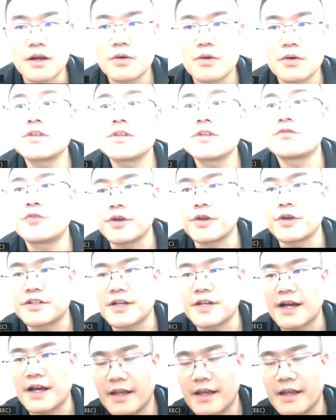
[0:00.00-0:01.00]
Wait for it.
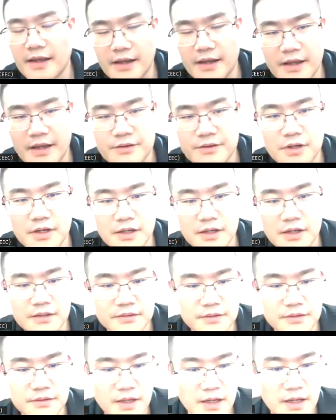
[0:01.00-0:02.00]
I have
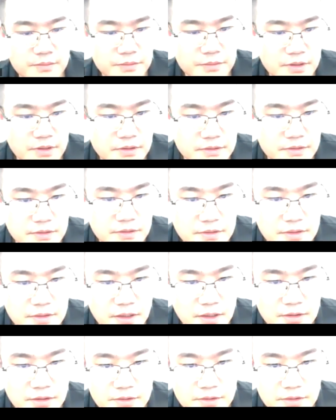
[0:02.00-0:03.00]
I'm
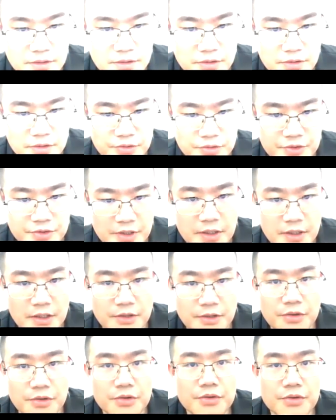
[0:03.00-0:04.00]
done using a
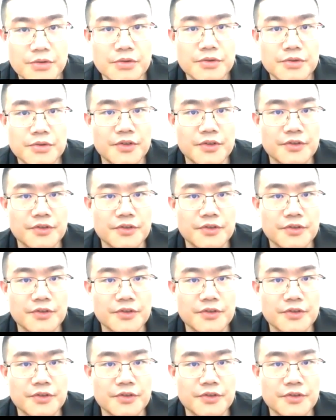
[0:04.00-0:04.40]
new